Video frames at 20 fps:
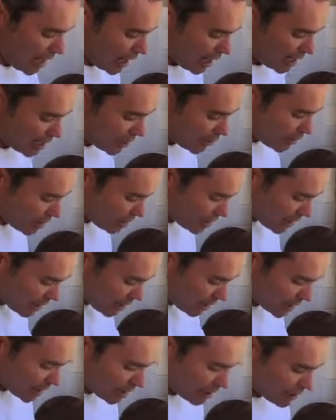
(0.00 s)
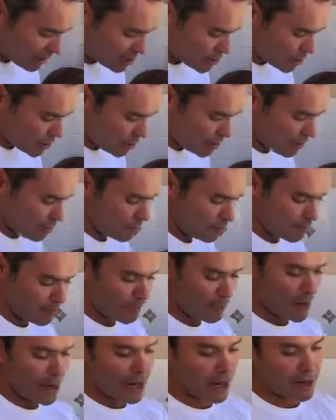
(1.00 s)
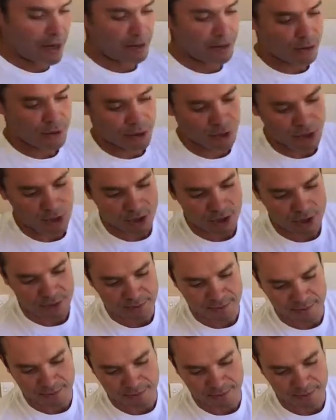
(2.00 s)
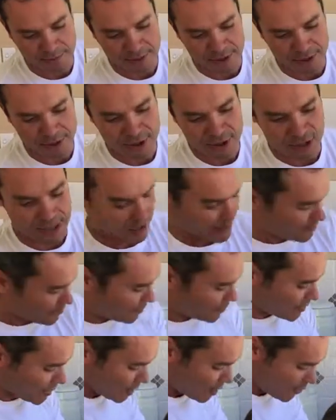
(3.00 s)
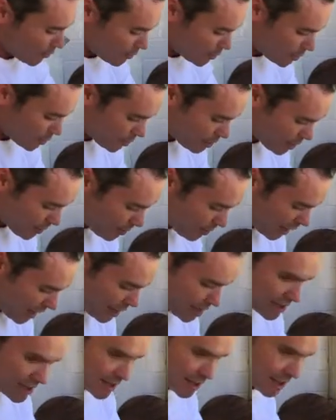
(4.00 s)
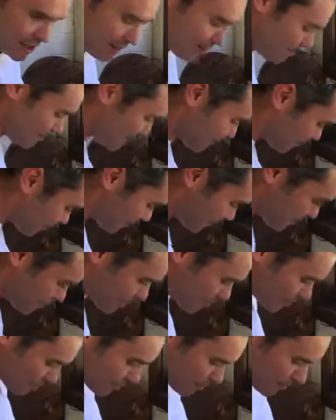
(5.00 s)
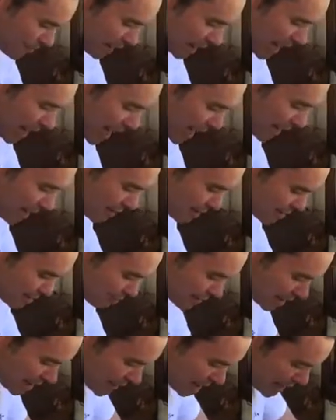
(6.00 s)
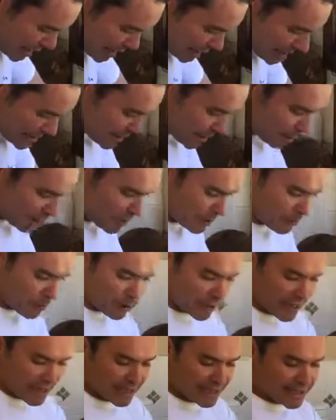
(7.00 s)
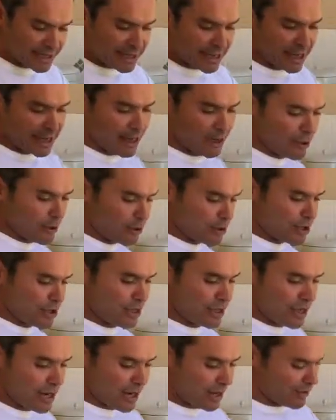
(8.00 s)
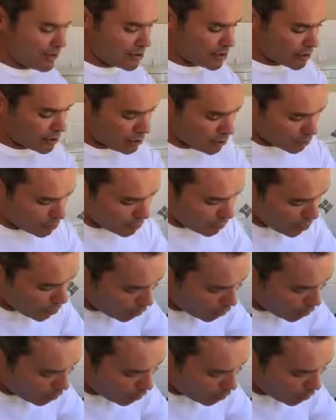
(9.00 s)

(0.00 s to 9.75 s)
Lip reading: I created like a little pouch, you see, with all the parsley. And some people get scared using knives. Look,